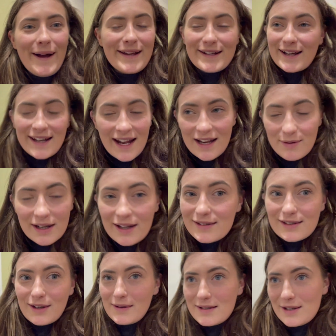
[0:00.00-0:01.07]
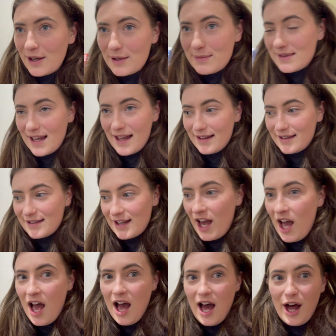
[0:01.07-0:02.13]
Can anyone else go into Homesense
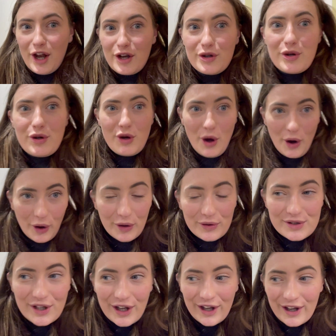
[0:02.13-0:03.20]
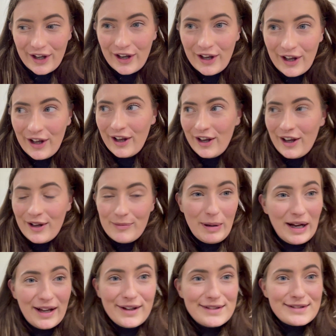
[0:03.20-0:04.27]
and not
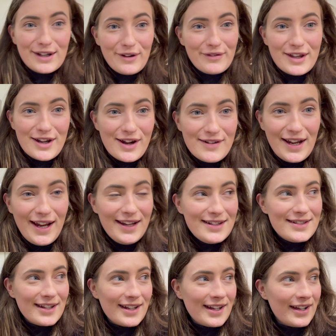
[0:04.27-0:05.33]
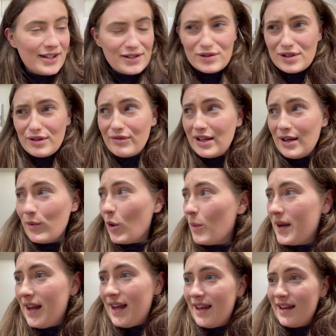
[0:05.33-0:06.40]
buy stuff they don't need? It's also really warm in
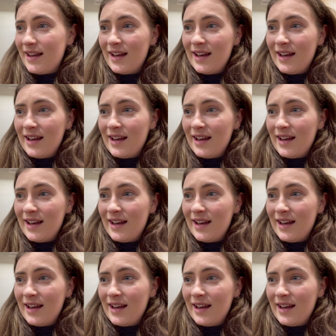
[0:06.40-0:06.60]
here.